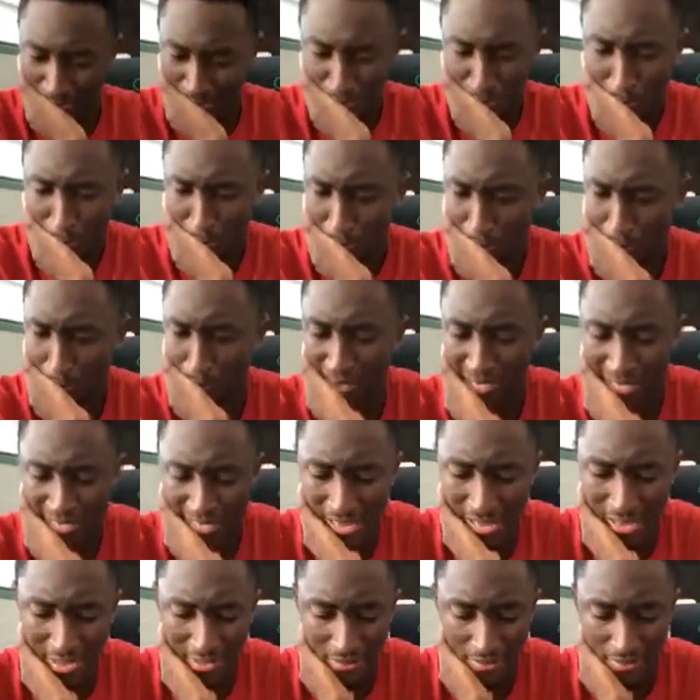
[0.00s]
But yeah,
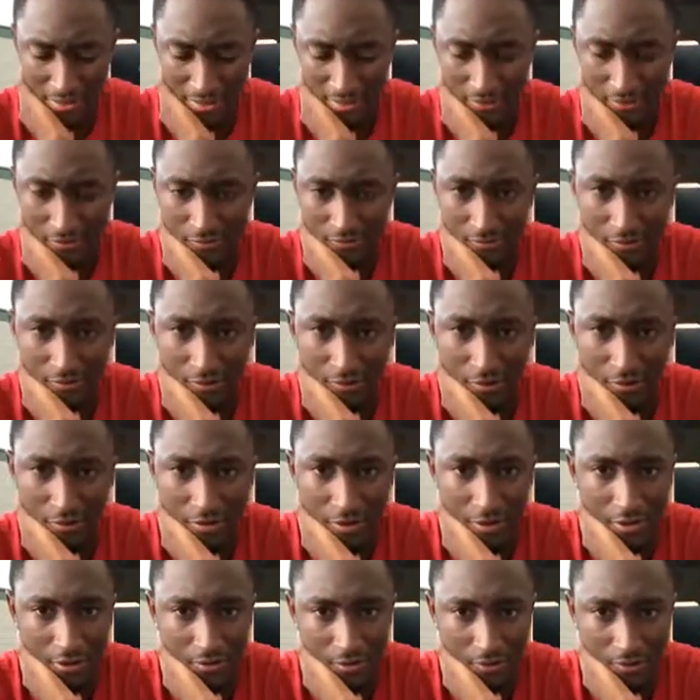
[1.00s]
it's Siri,
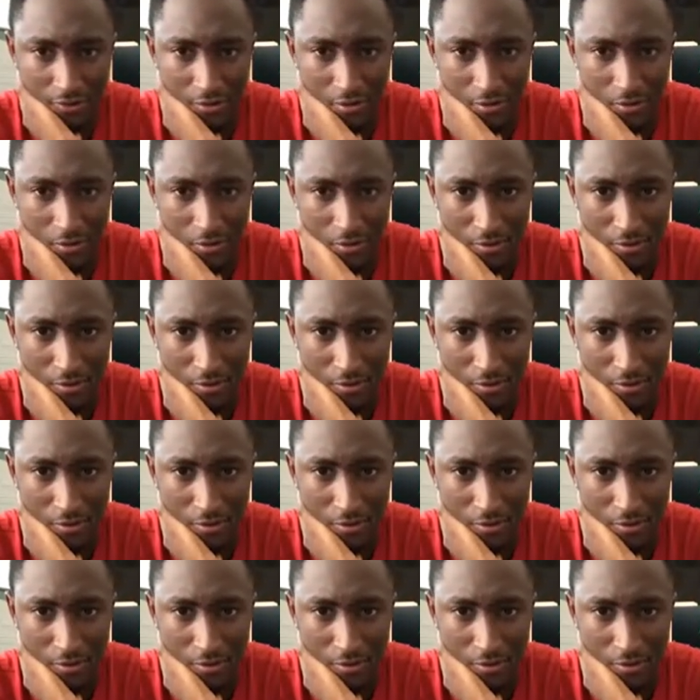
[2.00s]
so